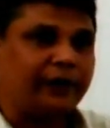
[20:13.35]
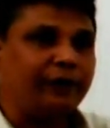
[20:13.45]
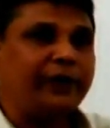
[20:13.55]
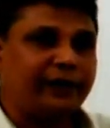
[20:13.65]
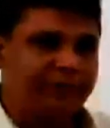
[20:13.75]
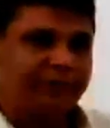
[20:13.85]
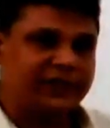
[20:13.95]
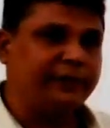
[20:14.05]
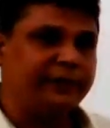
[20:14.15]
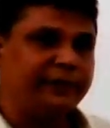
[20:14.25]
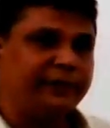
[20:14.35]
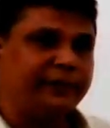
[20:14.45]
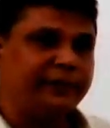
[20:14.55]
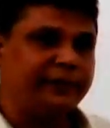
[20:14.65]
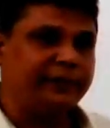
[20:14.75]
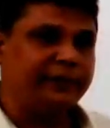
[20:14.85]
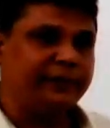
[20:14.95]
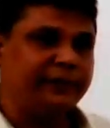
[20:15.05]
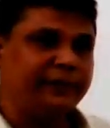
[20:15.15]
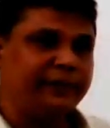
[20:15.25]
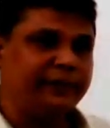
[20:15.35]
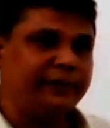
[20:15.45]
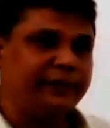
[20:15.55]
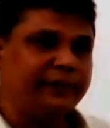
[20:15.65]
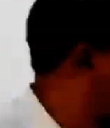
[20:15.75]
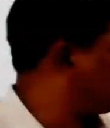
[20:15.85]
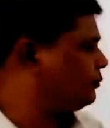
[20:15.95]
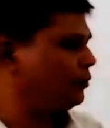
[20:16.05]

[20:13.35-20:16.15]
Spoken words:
We have estimated within these 12 years,